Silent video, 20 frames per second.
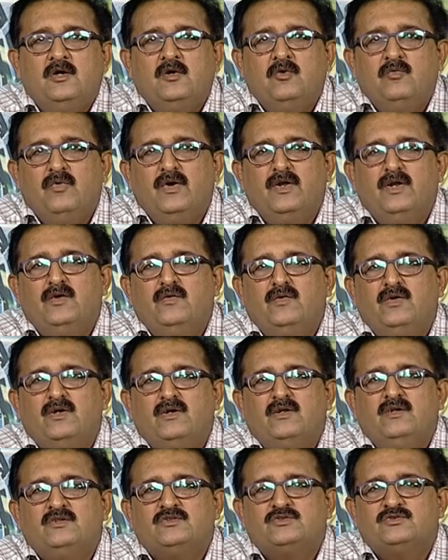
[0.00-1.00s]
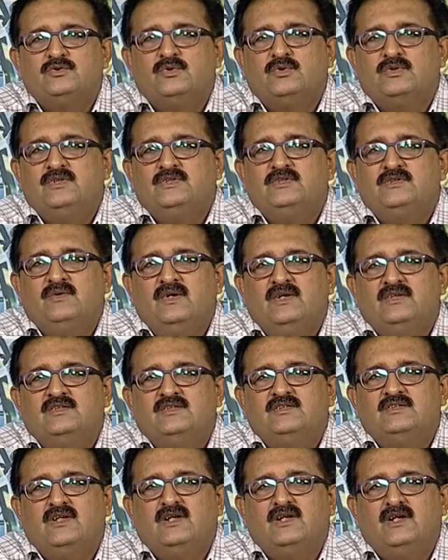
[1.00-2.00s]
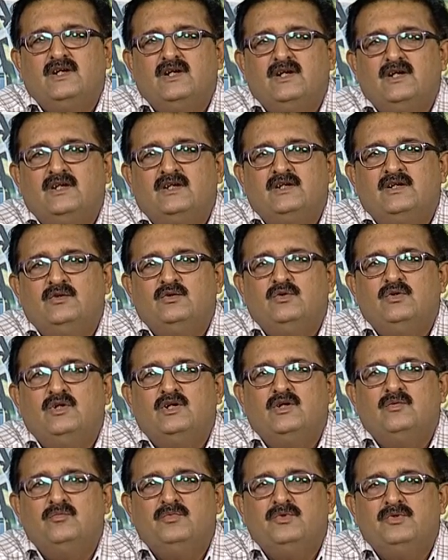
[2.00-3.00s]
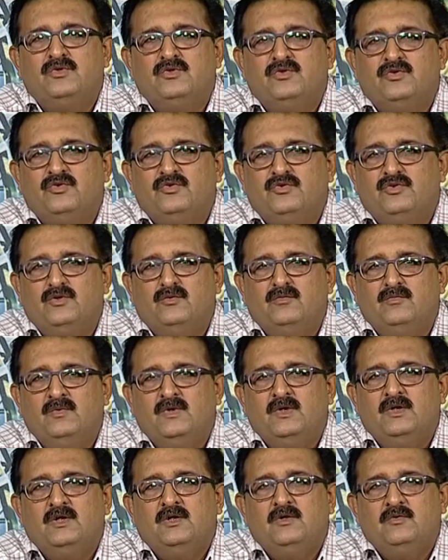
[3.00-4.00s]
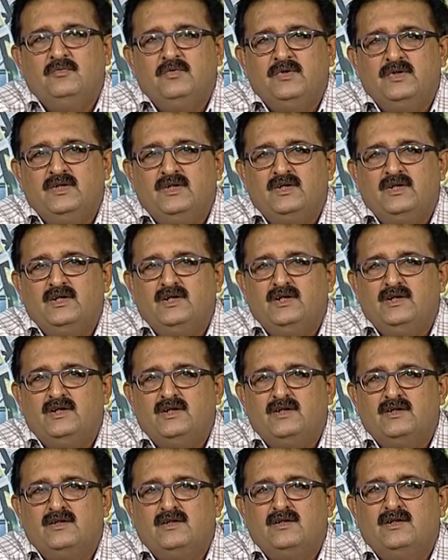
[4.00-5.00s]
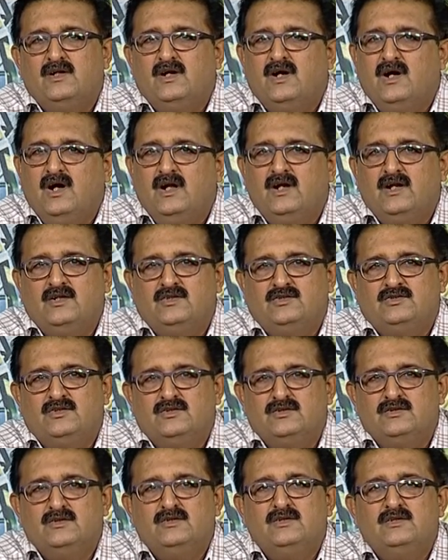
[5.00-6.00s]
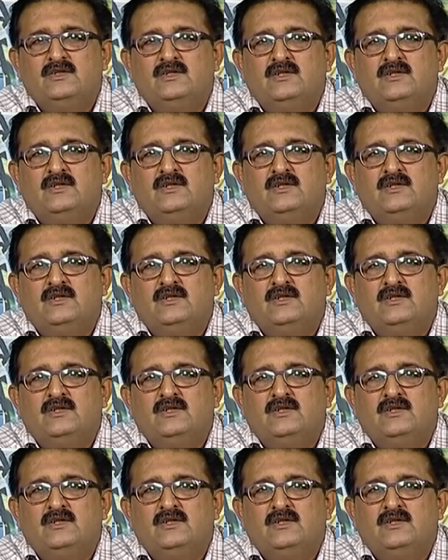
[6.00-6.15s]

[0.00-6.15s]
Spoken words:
Whenever the storage devices are connected to the computer system, whether internal or external,